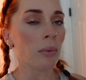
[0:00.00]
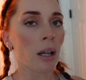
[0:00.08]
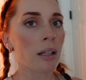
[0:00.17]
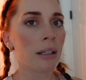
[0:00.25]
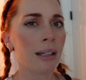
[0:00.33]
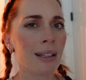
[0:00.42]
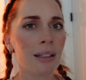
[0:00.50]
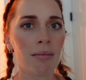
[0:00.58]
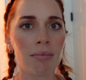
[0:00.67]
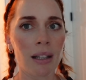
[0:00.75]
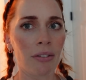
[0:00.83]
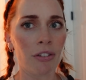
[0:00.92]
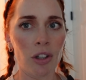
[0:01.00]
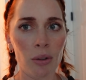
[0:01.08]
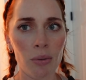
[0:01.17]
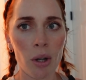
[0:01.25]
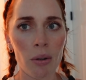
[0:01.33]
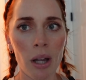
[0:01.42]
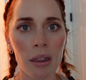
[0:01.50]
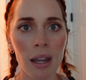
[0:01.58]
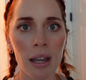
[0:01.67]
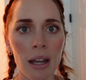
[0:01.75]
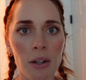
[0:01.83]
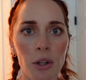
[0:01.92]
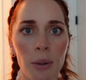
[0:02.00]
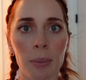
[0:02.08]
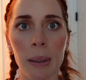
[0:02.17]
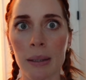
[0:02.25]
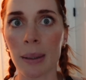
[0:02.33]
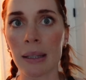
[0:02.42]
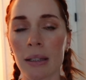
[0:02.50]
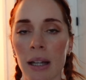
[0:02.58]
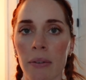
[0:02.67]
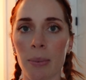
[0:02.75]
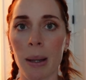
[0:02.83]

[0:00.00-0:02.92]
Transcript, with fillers: Luckily, if you know nothing and you're expecting to have a